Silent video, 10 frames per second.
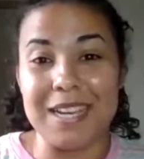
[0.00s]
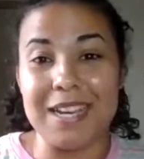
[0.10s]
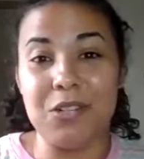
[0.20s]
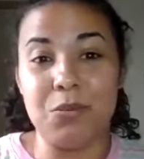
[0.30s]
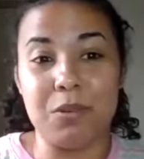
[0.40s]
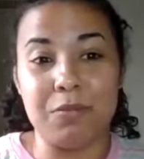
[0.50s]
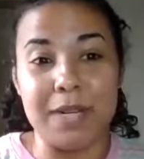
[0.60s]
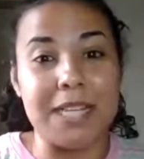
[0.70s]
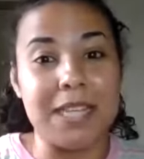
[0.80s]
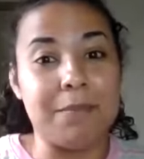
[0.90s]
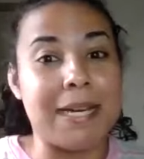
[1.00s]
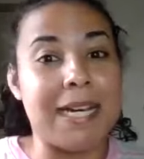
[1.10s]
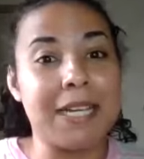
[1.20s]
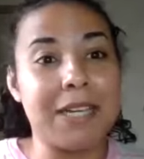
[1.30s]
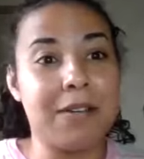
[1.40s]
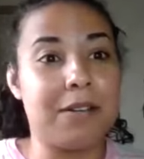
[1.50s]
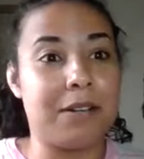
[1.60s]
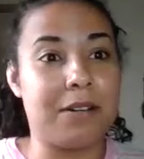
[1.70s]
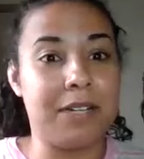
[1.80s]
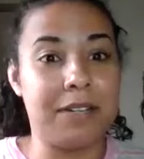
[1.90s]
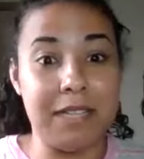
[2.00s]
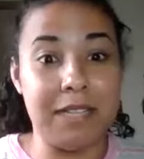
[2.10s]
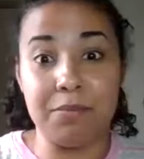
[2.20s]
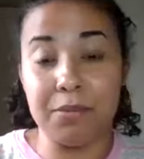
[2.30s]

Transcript: and we're right at the back on the